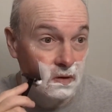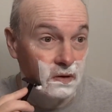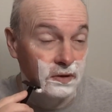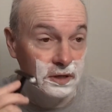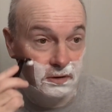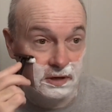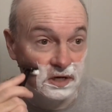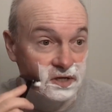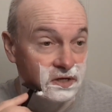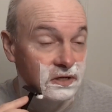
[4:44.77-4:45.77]
Oh, you know what
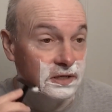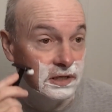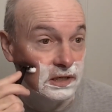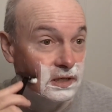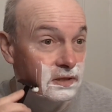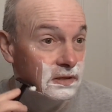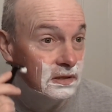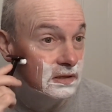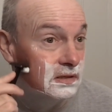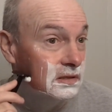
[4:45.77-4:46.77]
I should have done?
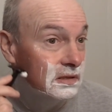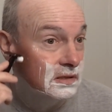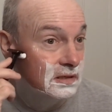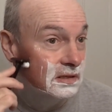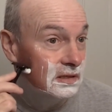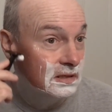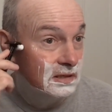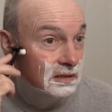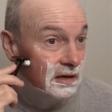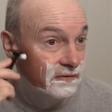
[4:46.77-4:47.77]

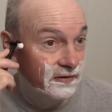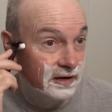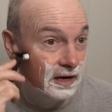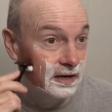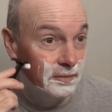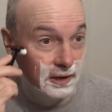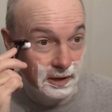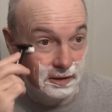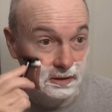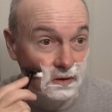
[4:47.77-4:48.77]
I forgot
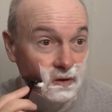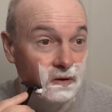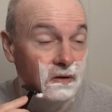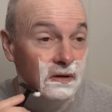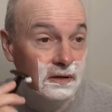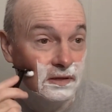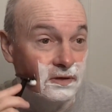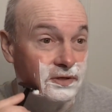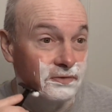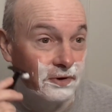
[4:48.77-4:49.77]
about it.
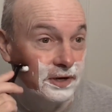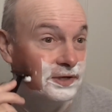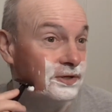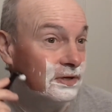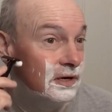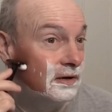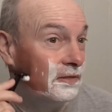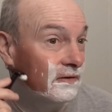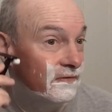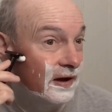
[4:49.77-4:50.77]
There's a razor
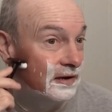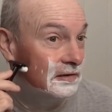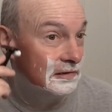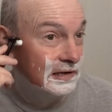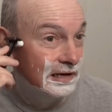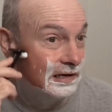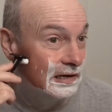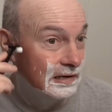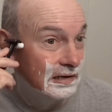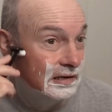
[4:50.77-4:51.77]
called the Final
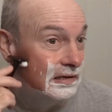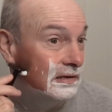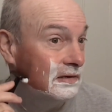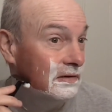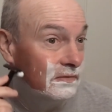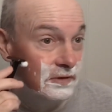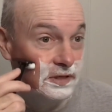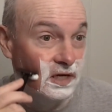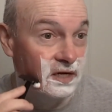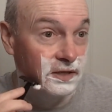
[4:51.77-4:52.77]
Cut,
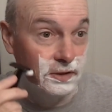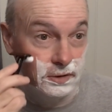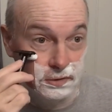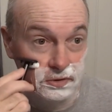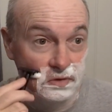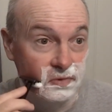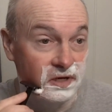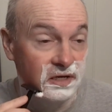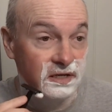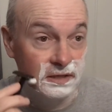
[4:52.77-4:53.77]
which I used,
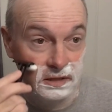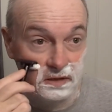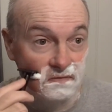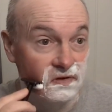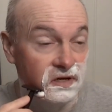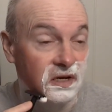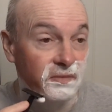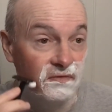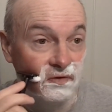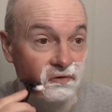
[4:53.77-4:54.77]
but I didn't give the
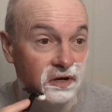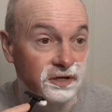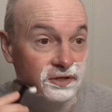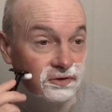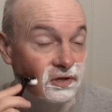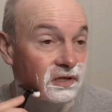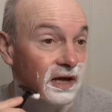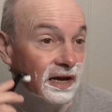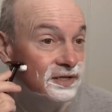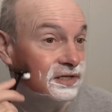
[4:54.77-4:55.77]
name of the razor the
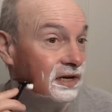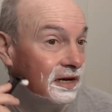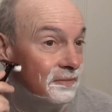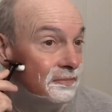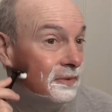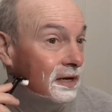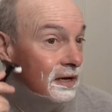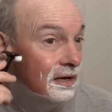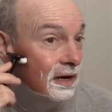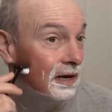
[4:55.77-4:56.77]
last time
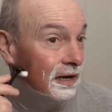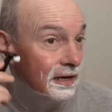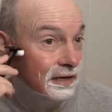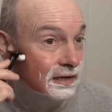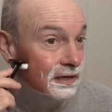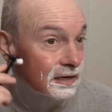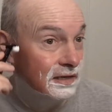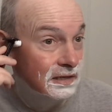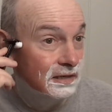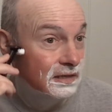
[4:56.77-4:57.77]
I